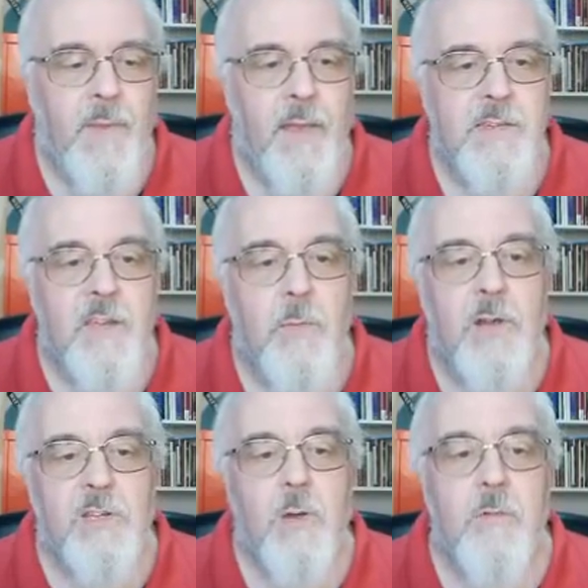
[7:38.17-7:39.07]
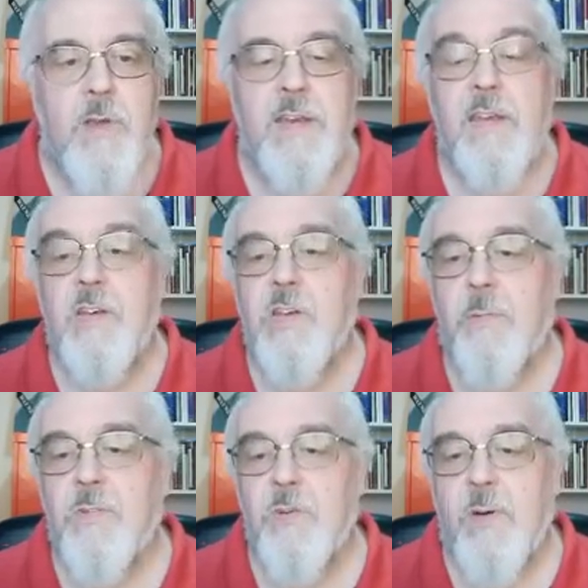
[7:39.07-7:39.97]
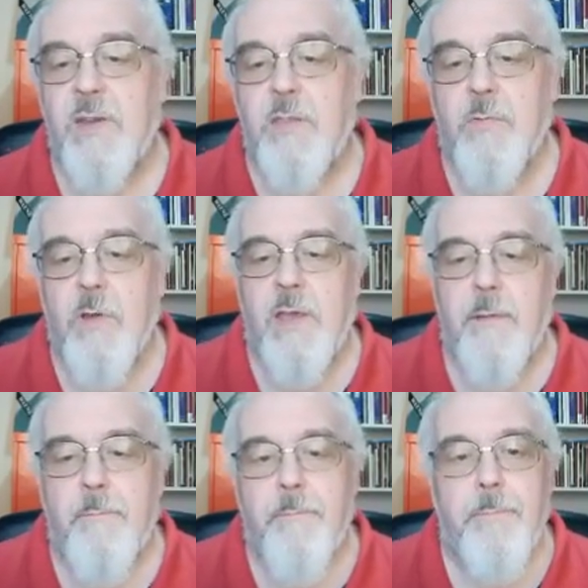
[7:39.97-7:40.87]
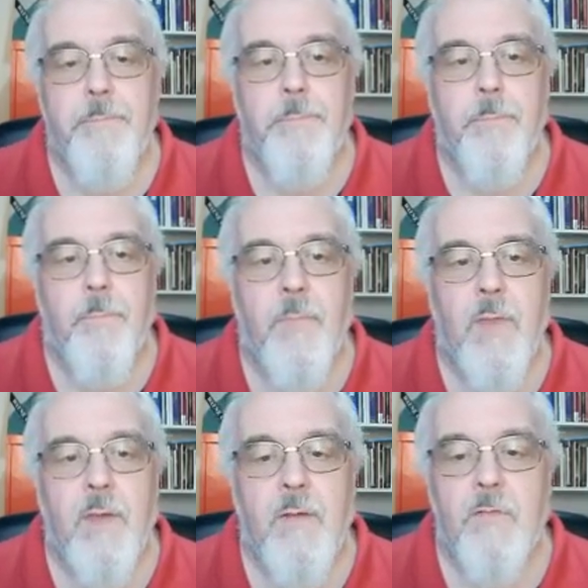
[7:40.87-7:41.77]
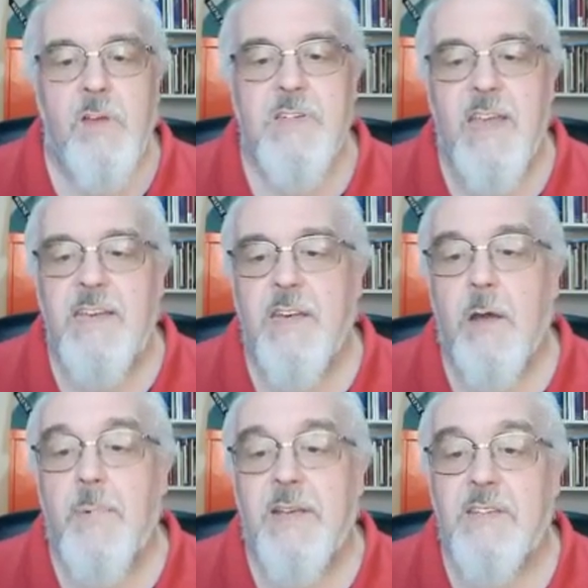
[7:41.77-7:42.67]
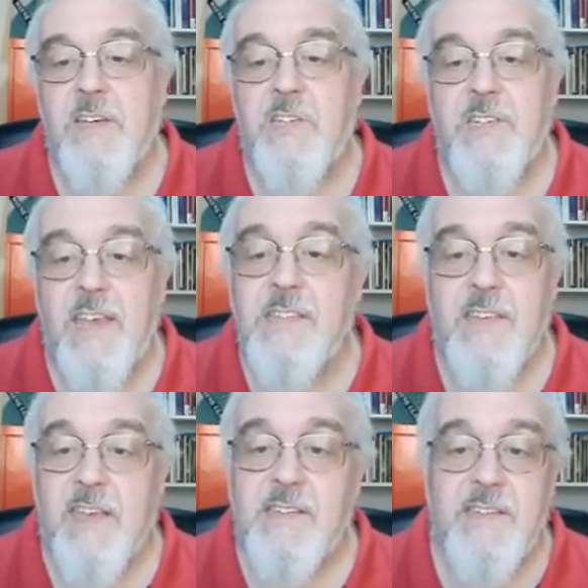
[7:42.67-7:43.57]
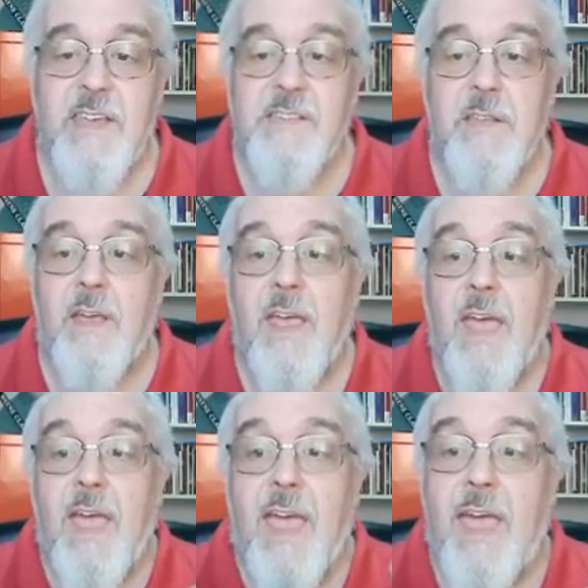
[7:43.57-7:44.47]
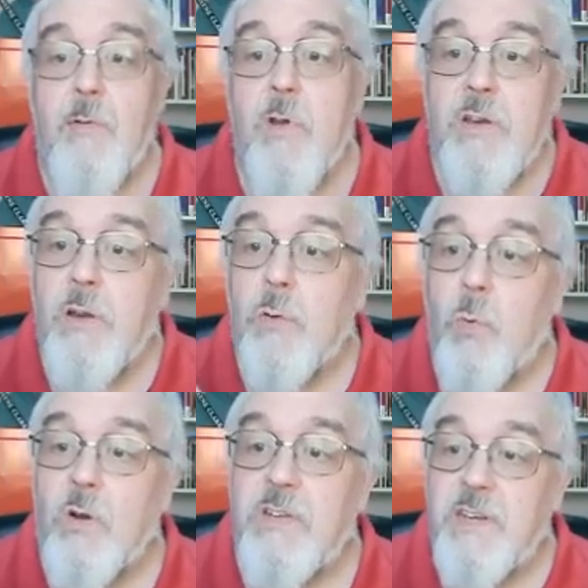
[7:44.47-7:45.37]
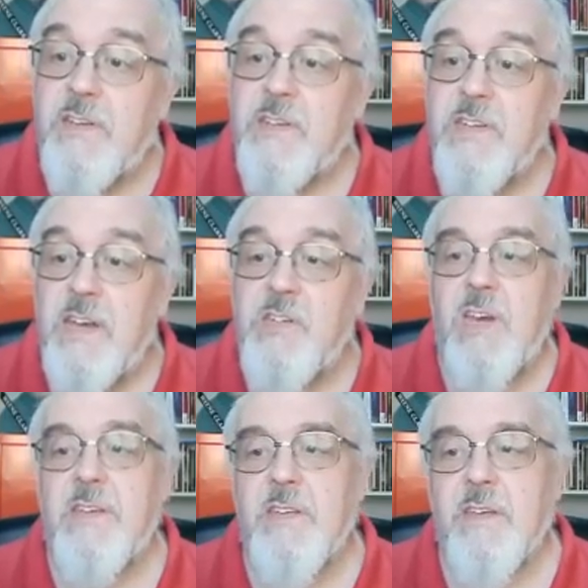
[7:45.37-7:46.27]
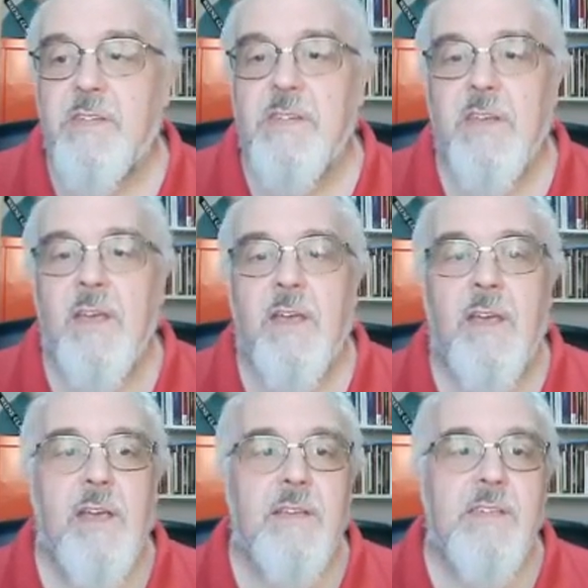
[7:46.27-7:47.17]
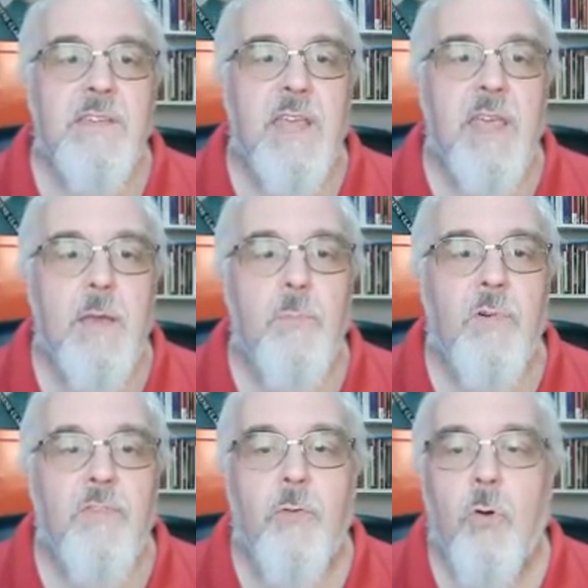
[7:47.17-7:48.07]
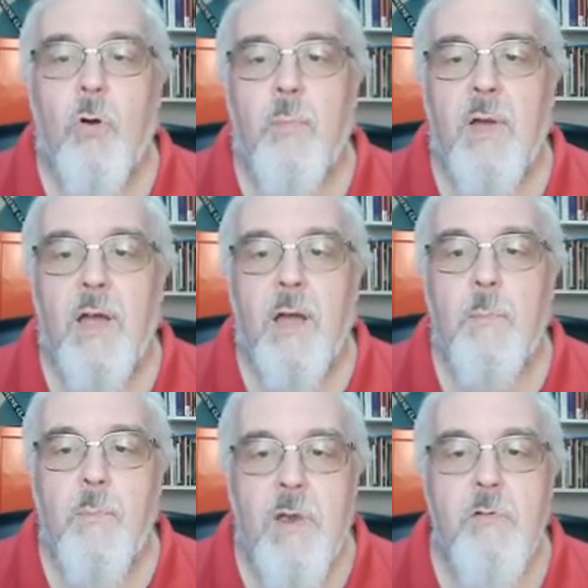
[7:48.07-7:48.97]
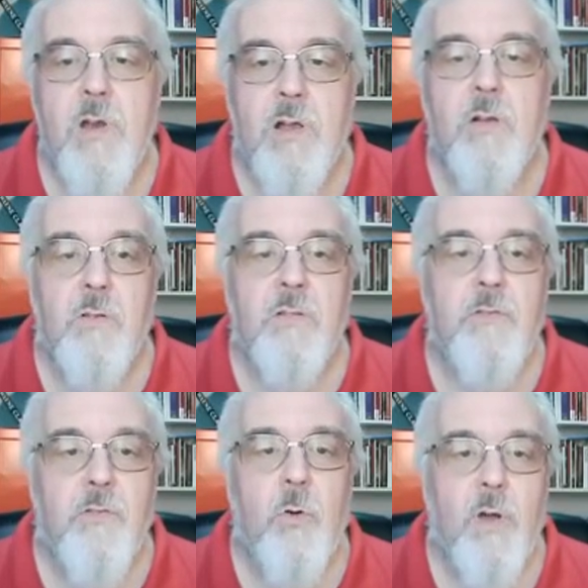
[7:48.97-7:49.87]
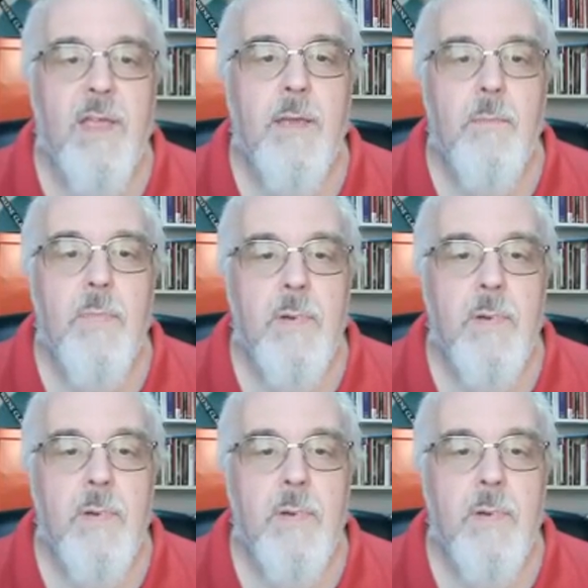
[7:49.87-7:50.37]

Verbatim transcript: Let's go back to our reading in chapter 23 verse 8 in our passage says this says that Herod wanted to see Jesus and see him perform a miracle for him.